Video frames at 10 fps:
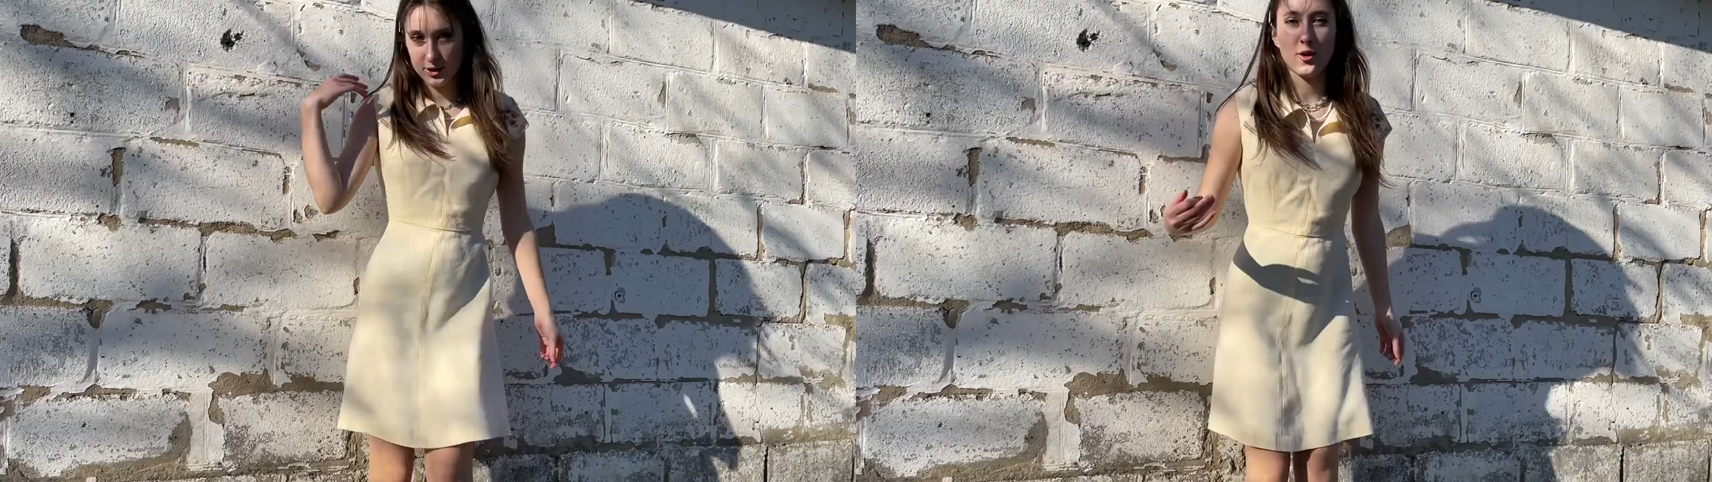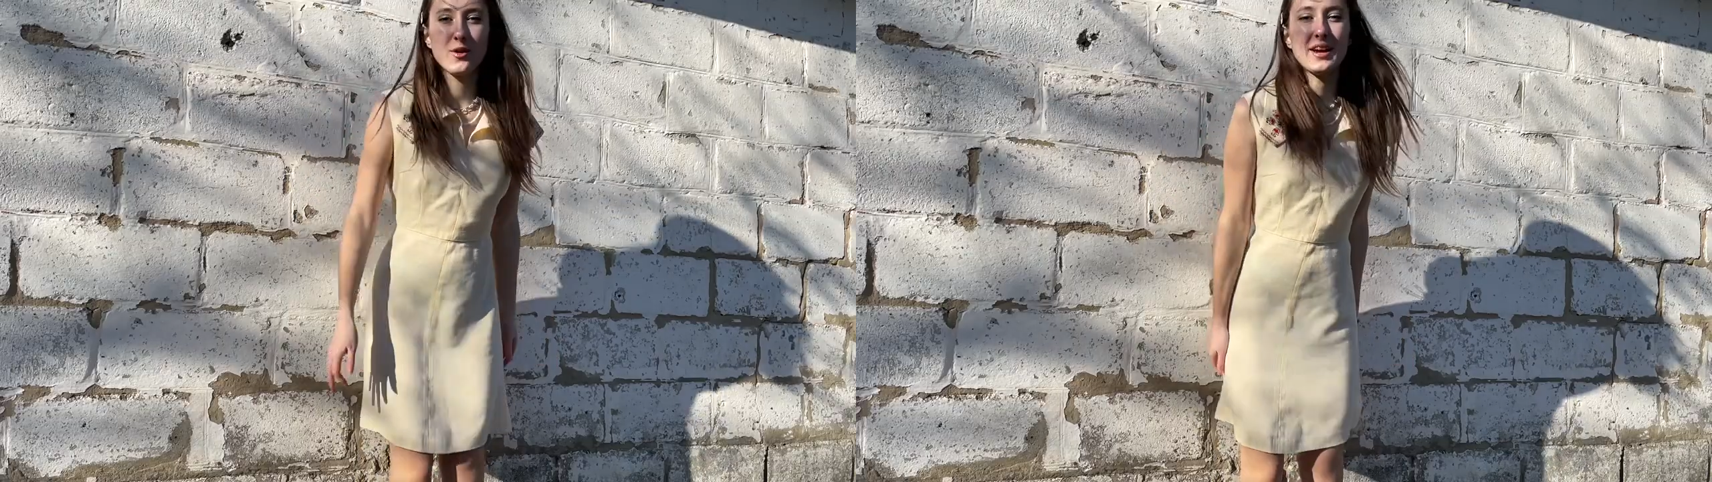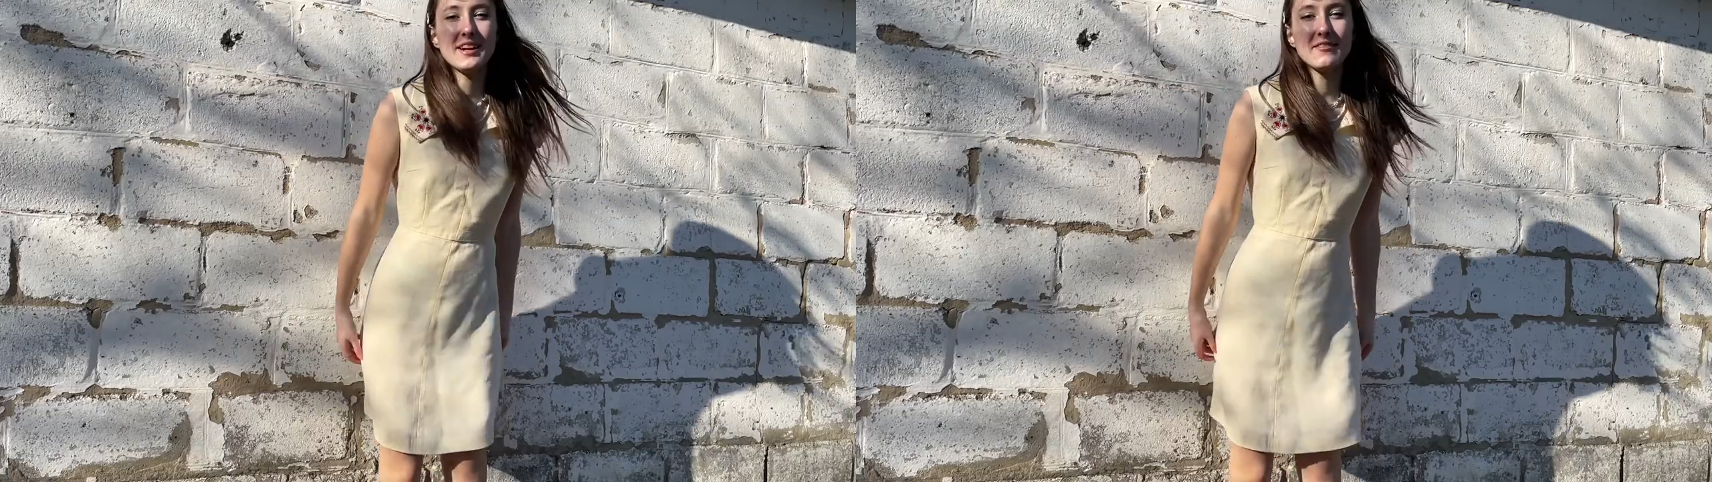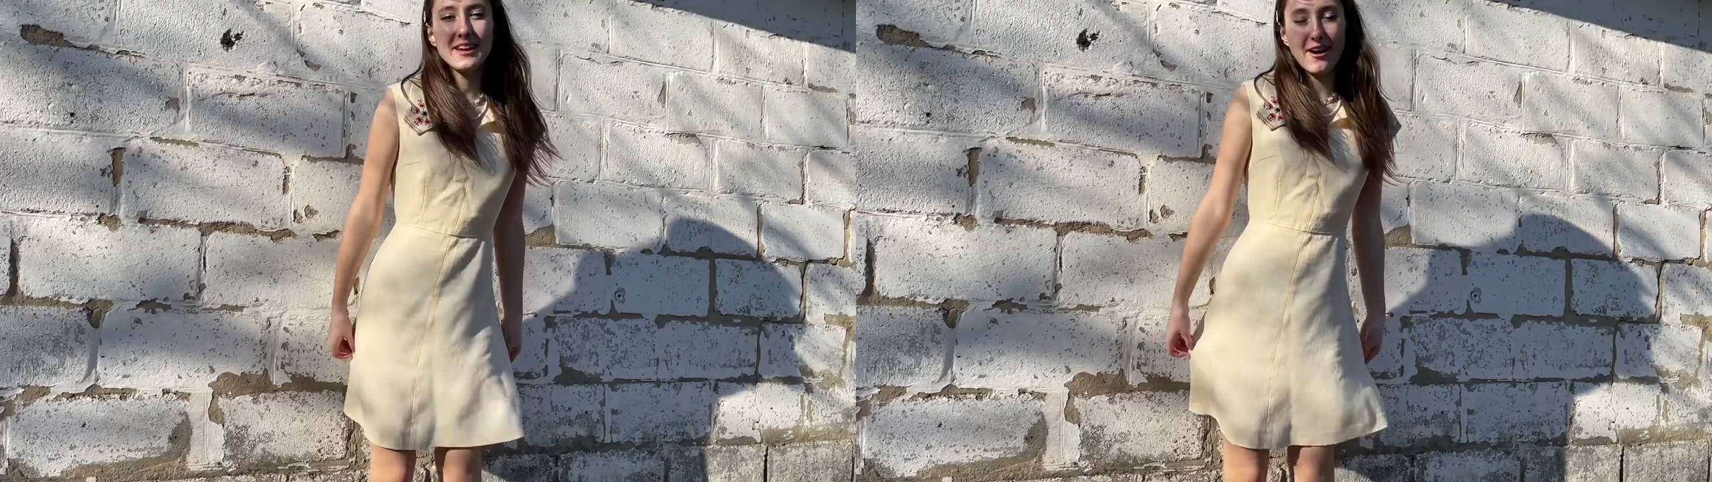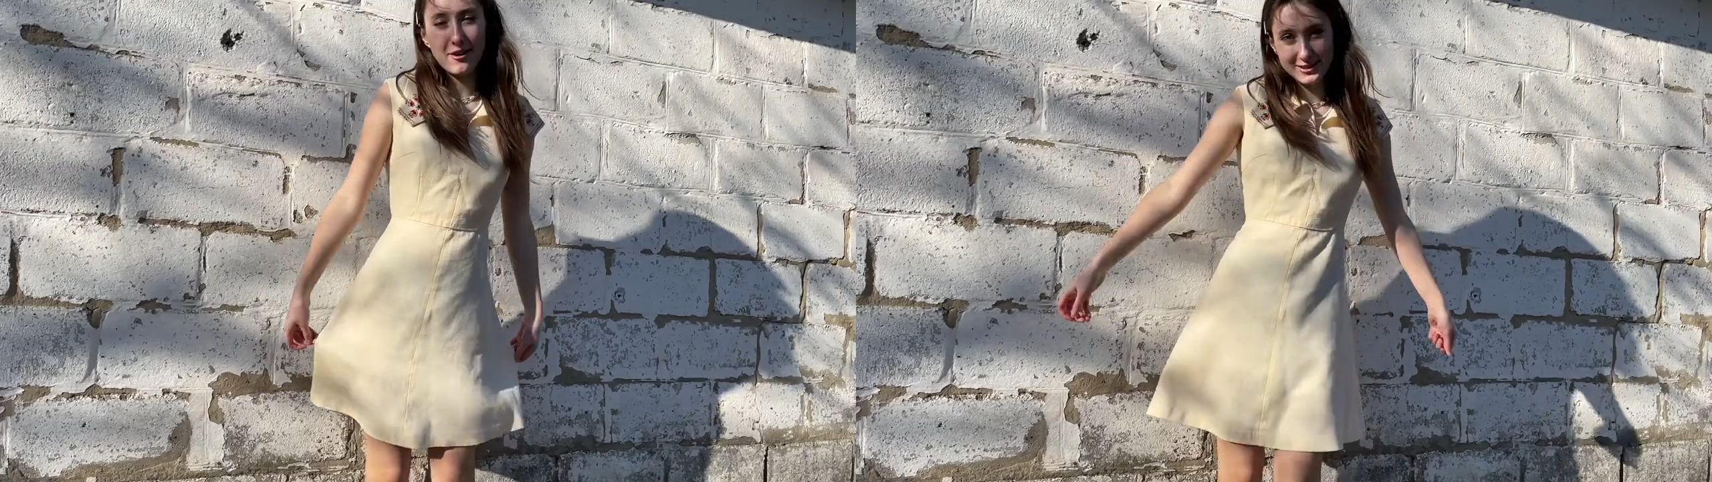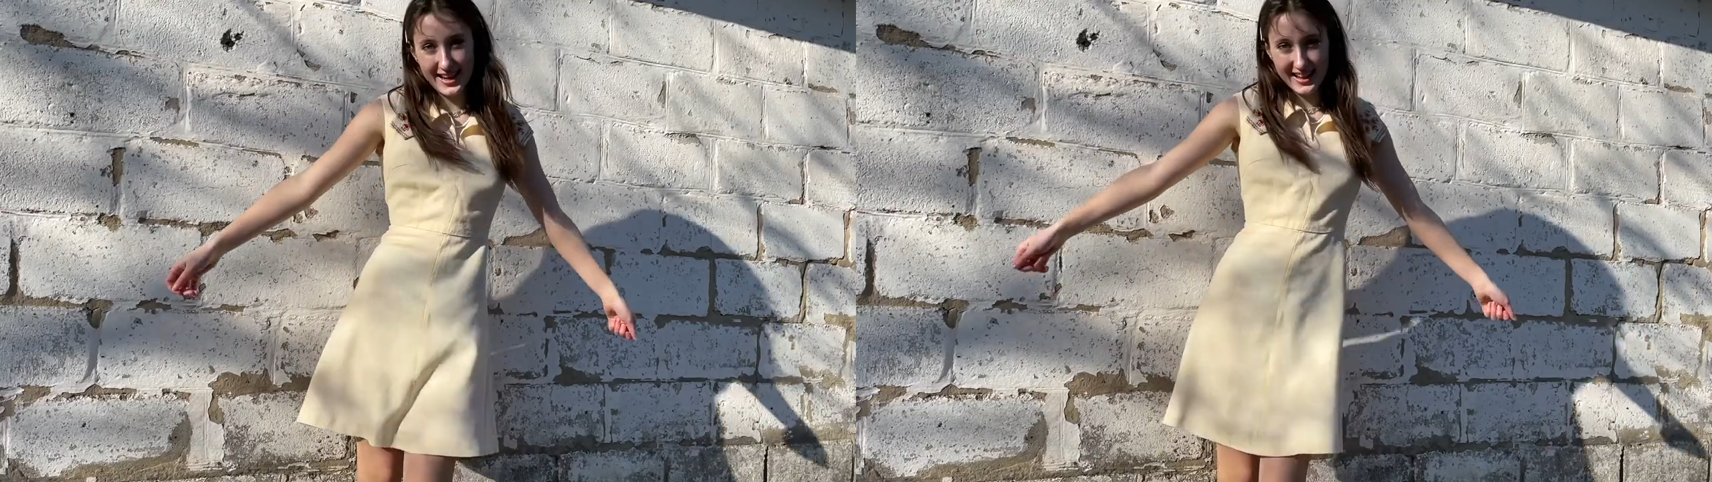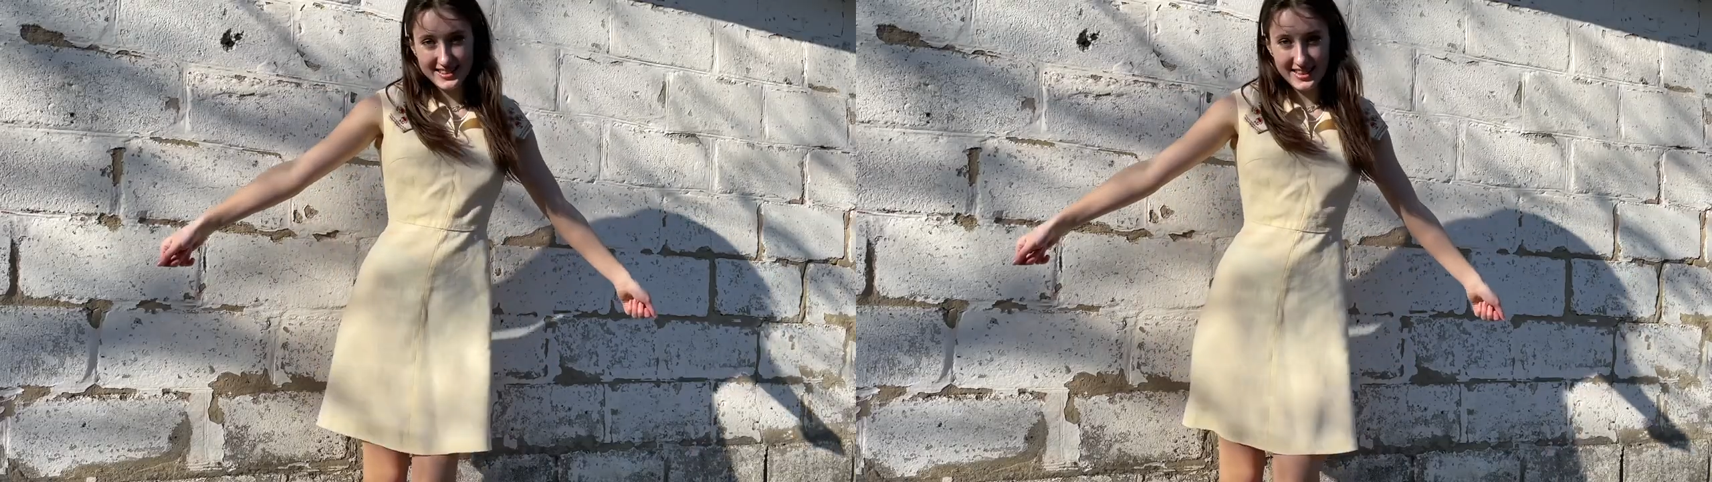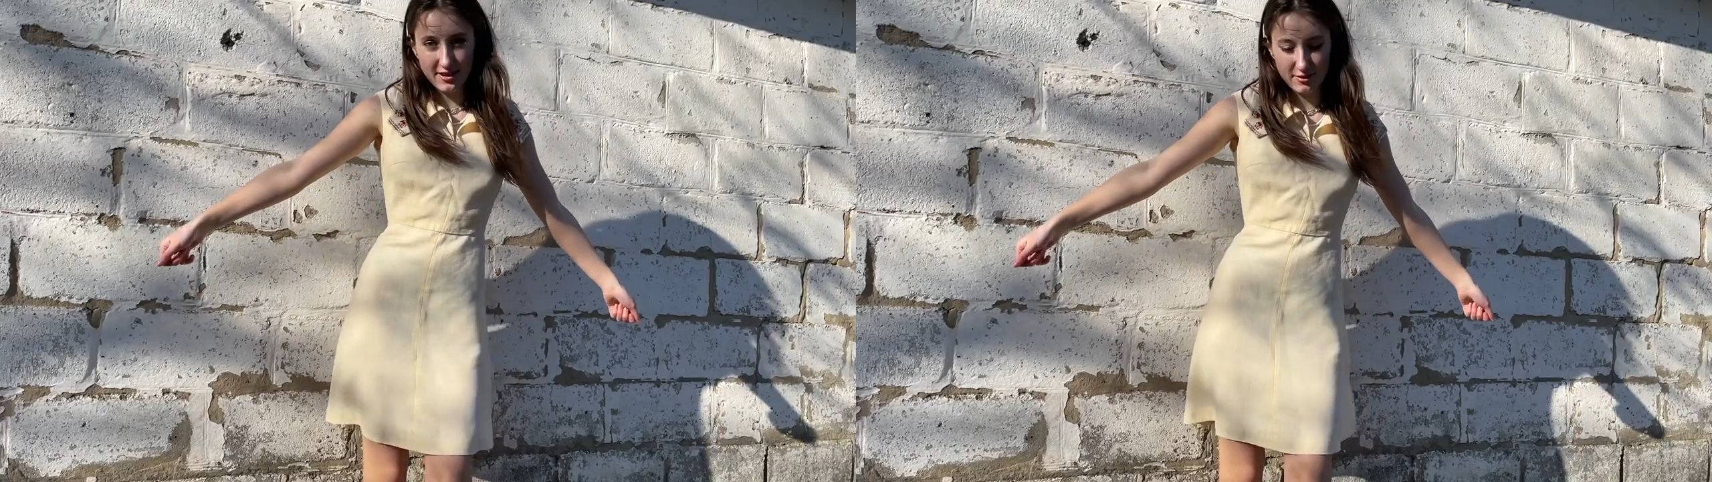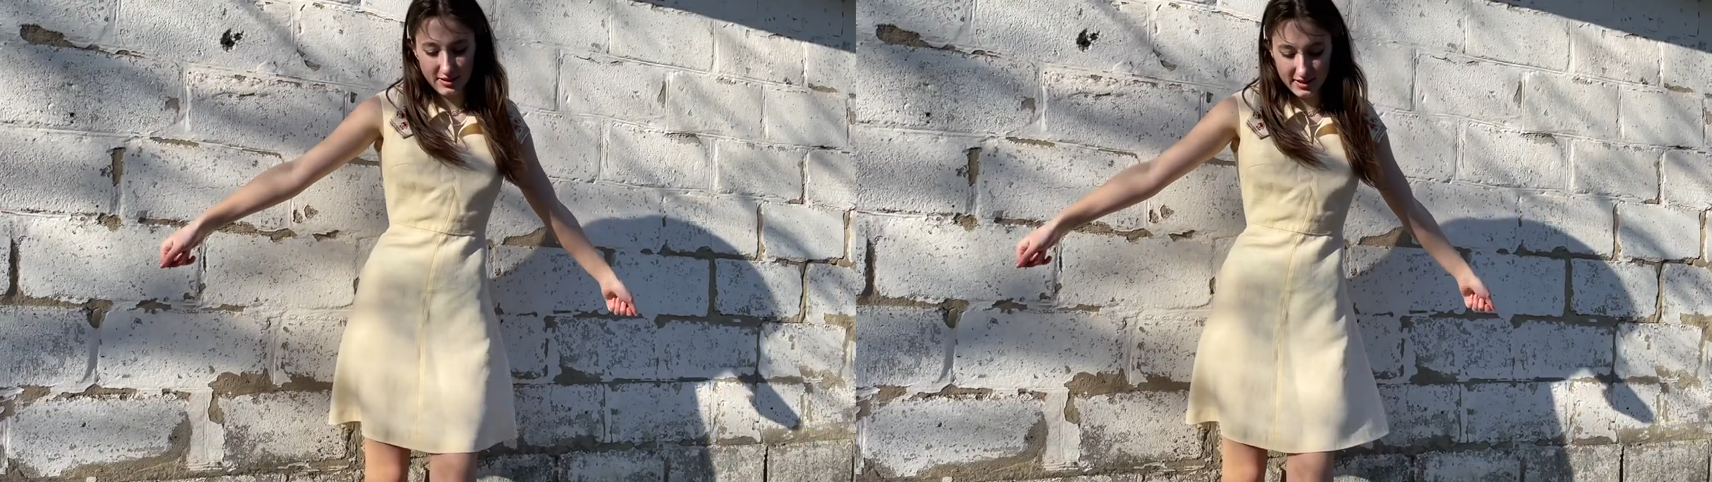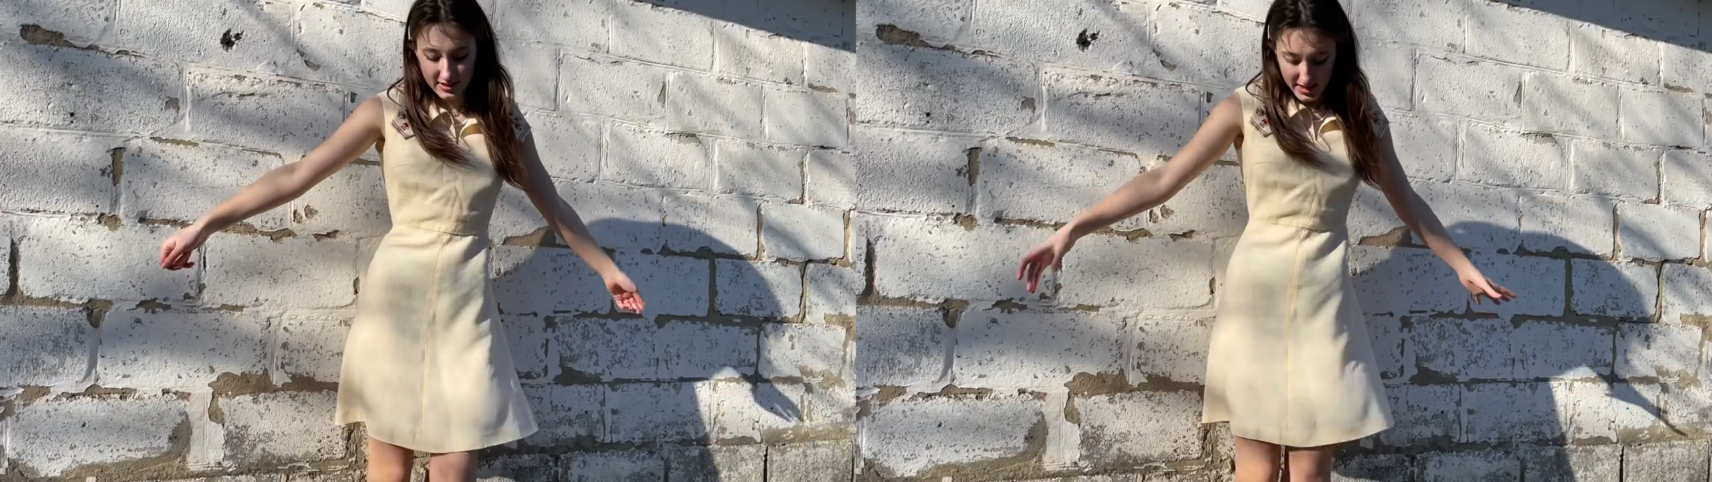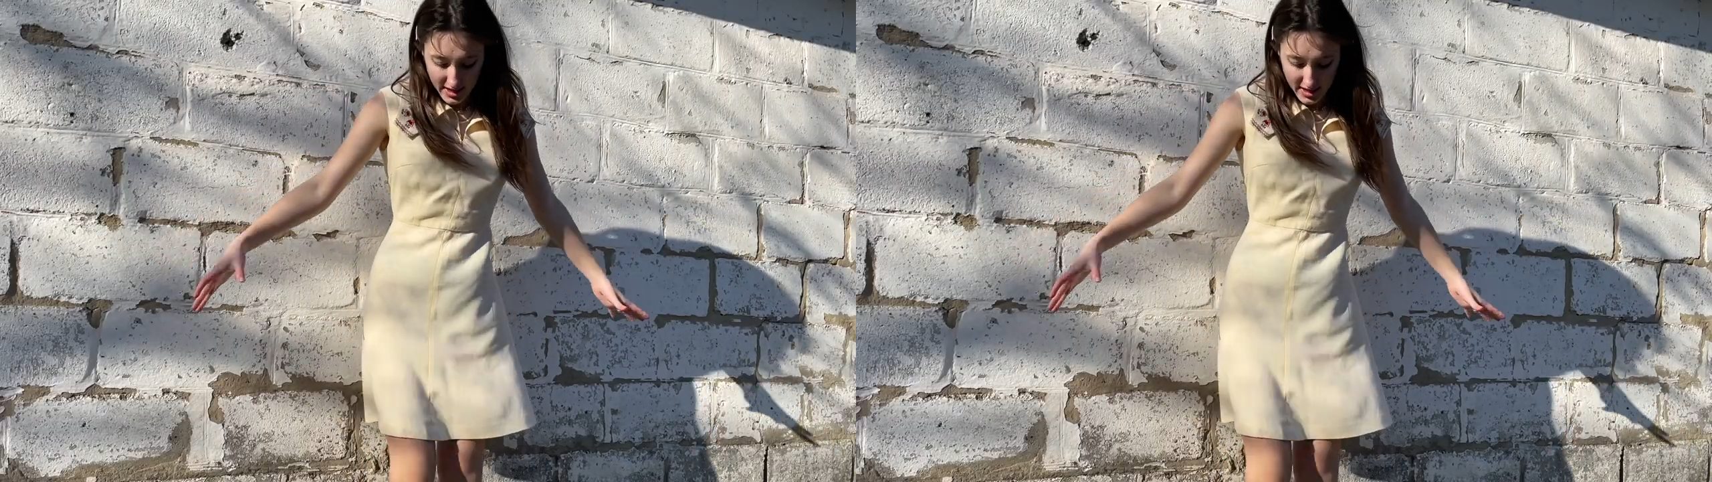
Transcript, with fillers: So here we go, next outfit.